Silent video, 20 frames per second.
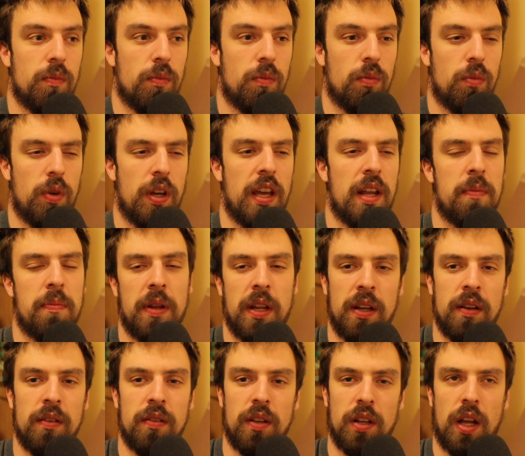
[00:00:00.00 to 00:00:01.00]
we had
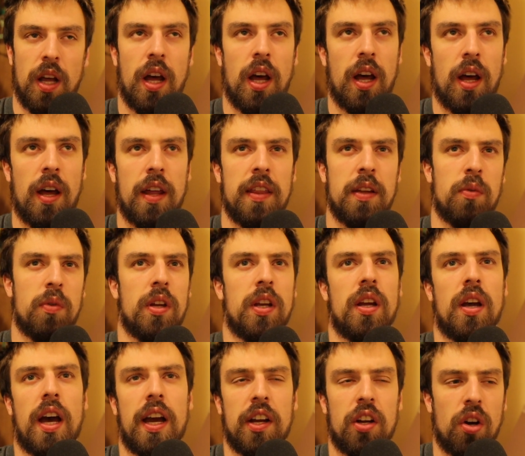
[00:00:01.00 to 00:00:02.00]
been,
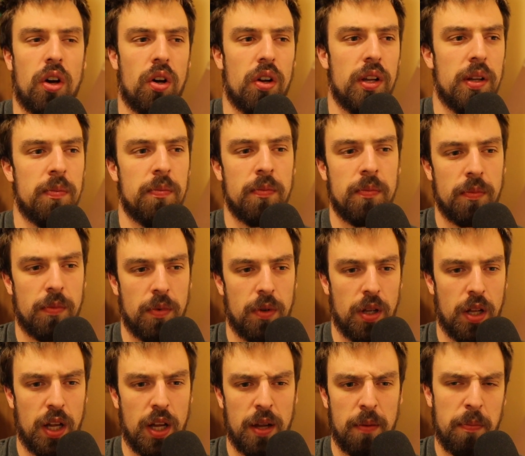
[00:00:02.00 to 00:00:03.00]
I called him
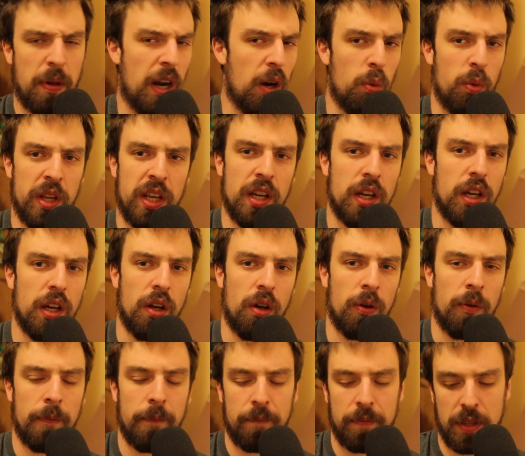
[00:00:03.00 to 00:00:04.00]
about a week
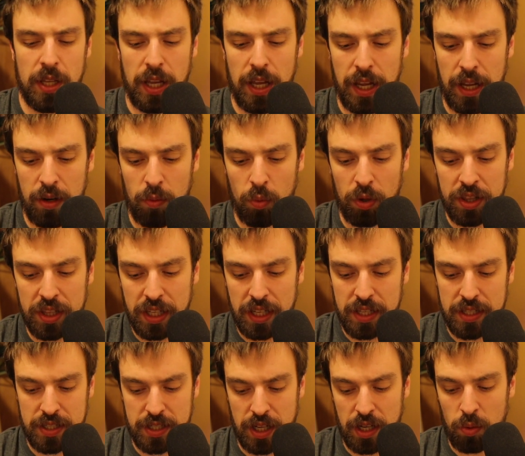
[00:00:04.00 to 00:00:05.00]
ago. And one thing
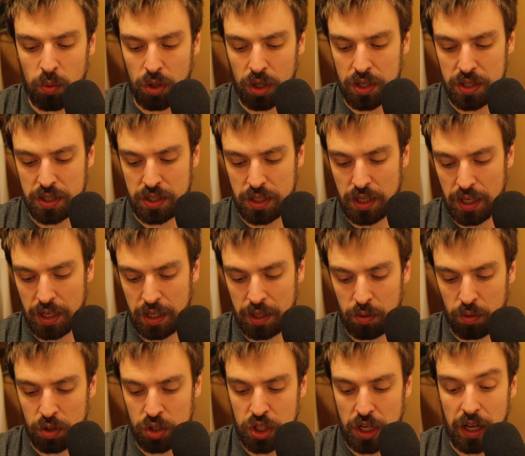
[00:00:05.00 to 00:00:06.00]
he said was, and
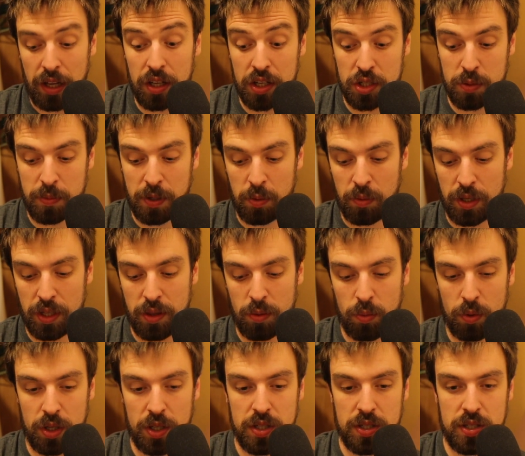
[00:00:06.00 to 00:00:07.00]
he challenged me with,
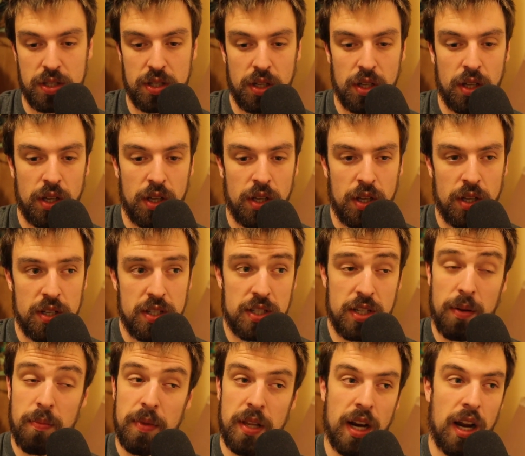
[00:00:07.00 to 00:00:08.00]
was
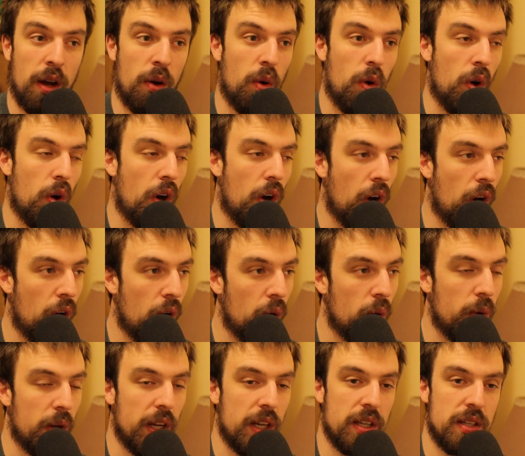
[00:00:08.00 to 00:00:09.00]
something that I will
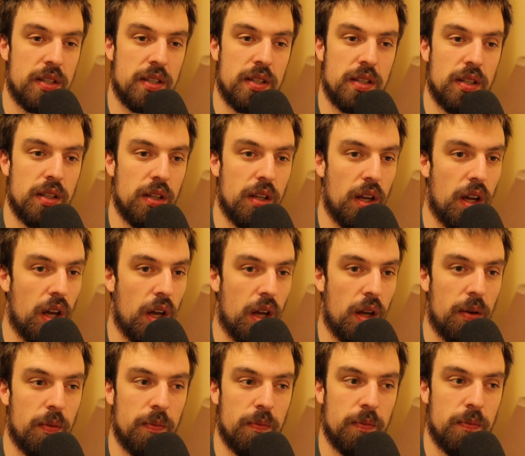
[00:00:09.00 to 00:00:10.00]
always
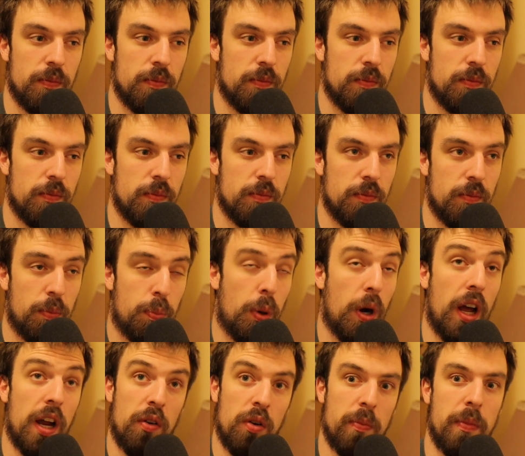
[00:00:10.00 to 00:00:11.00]

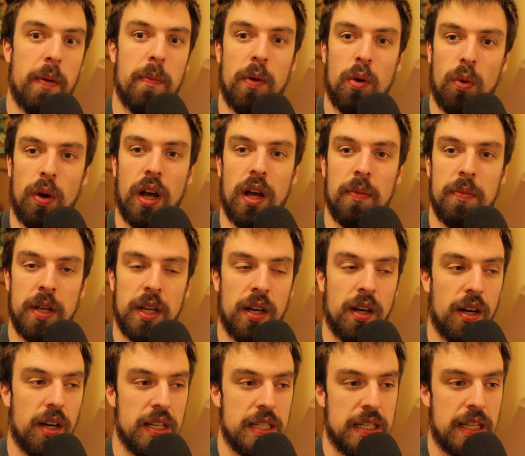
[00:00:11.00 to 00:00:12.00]
probably remember while I'm
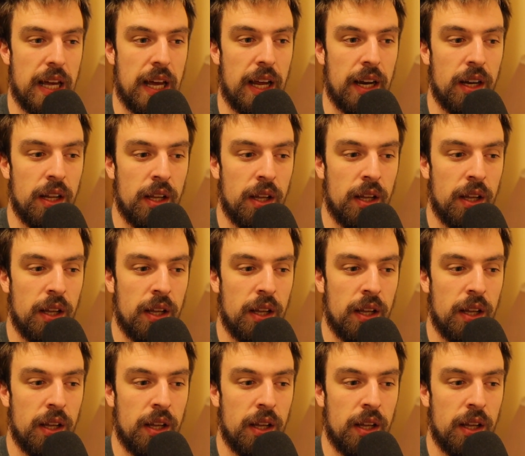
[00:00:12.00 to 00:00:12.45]
here, is that